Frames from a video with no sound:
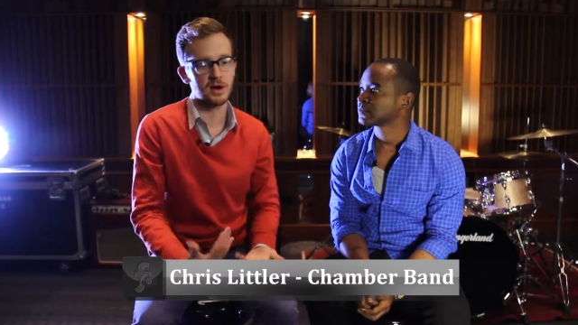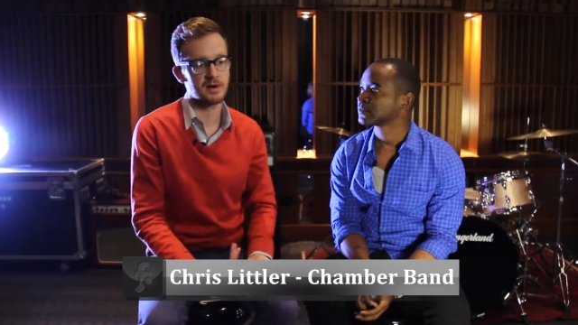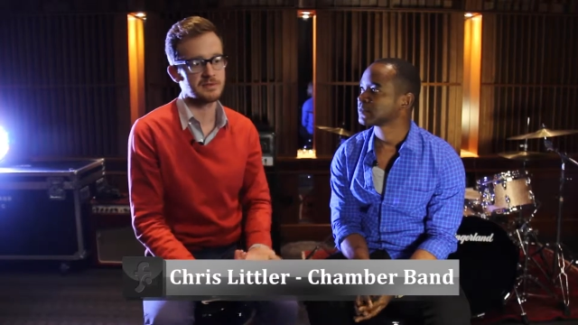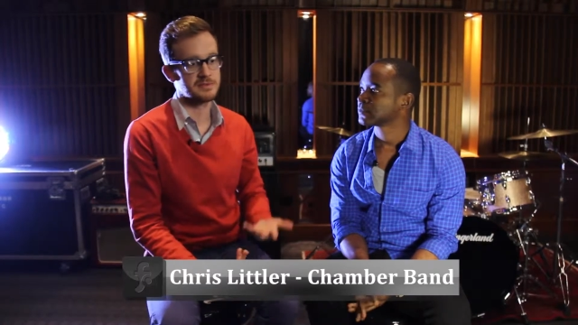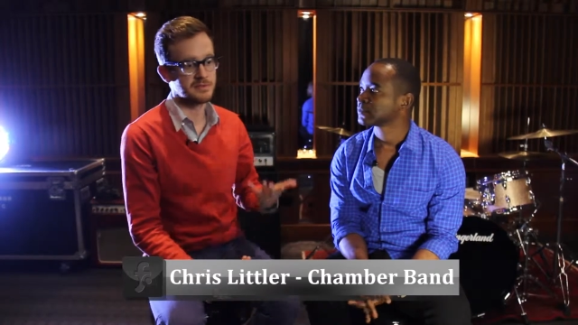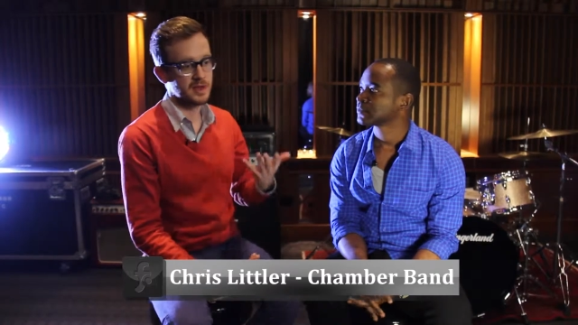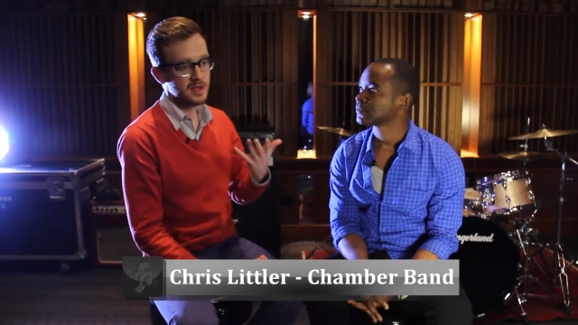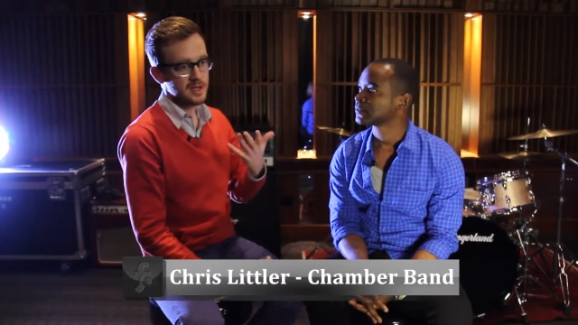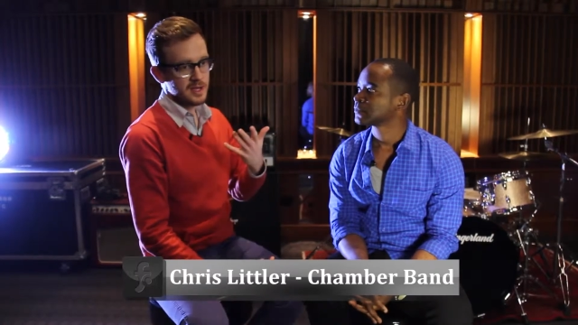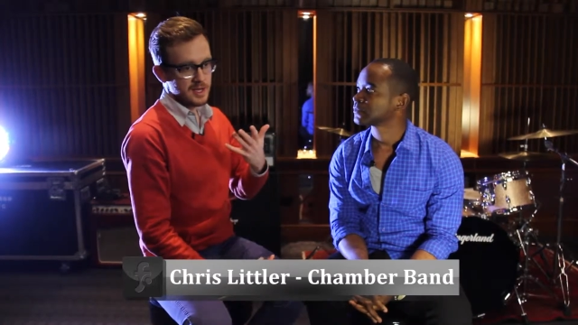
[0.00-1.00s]
Speaker 1: of
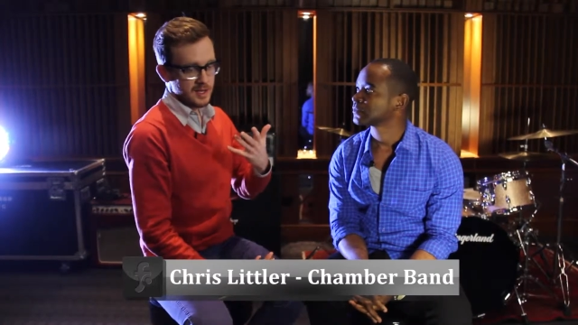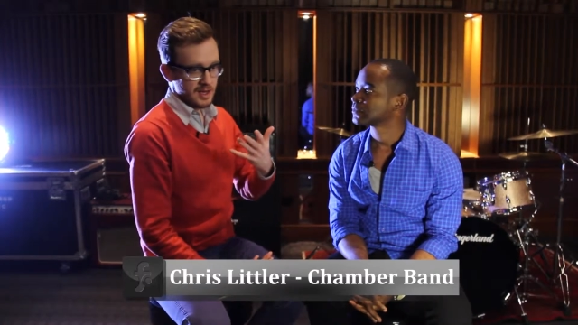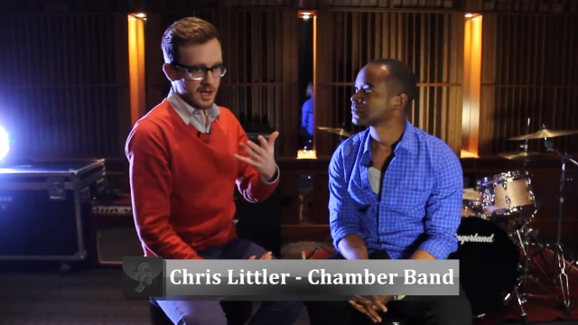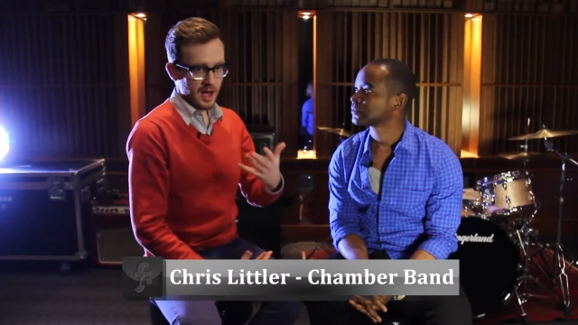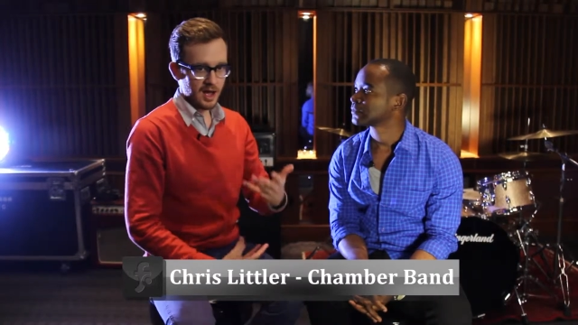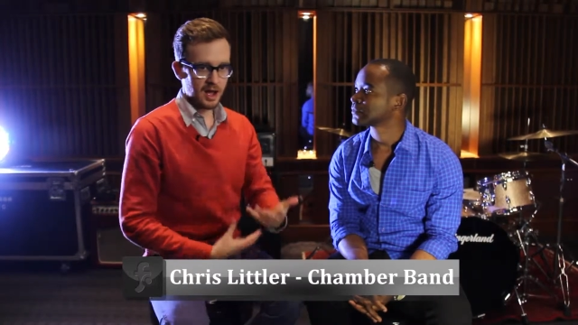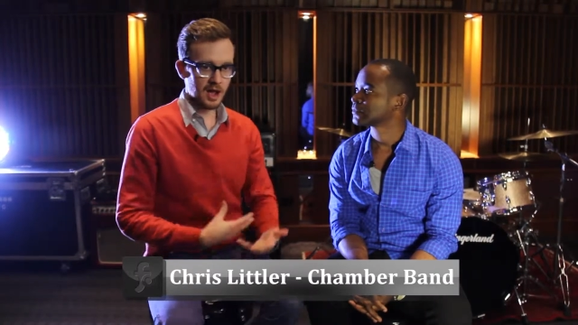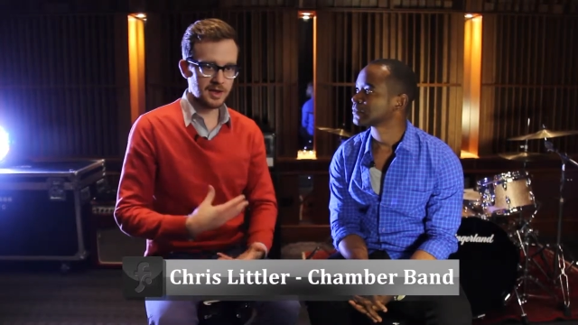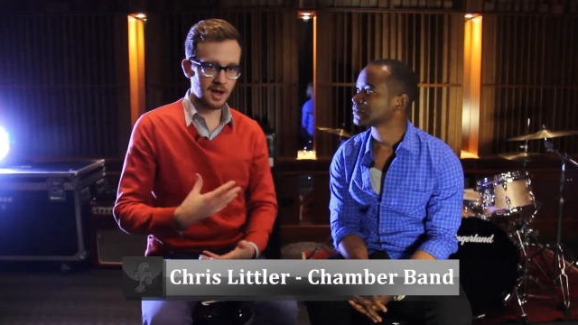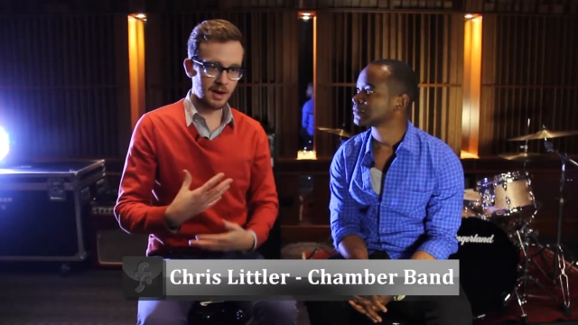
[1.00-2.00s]
uh, a,